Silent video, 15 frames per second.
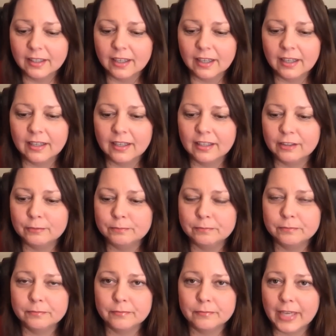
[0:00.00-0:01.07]

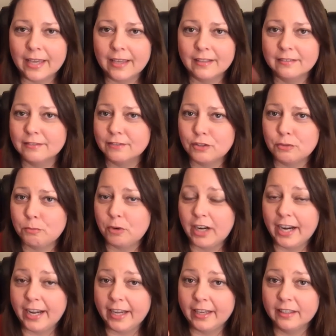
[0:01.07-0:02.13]
and
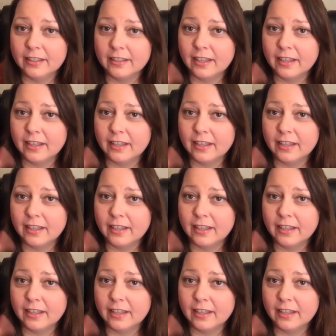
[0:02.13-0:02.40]
spray,